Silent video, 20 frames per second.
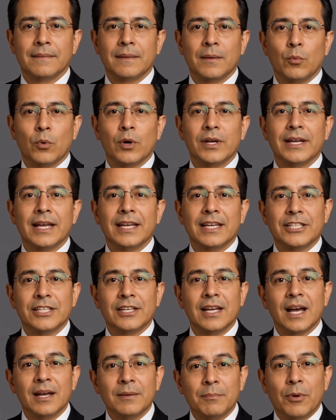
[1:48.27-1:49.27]
one that is
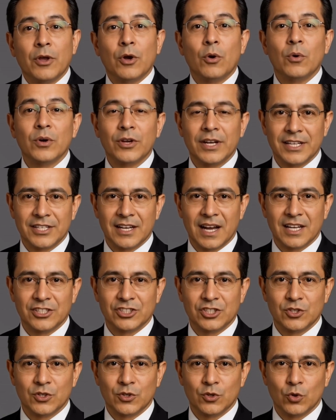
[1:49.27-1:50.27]
not purely
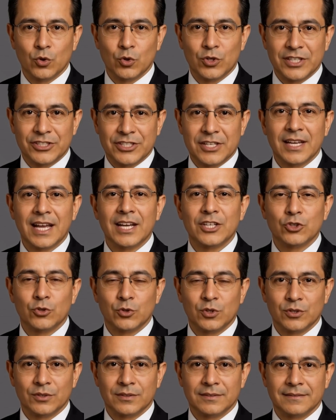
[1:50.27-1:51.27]
logical or
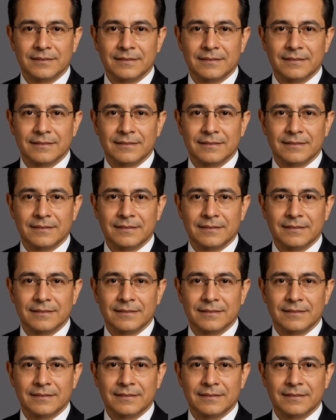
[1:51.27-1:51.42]
intellectual.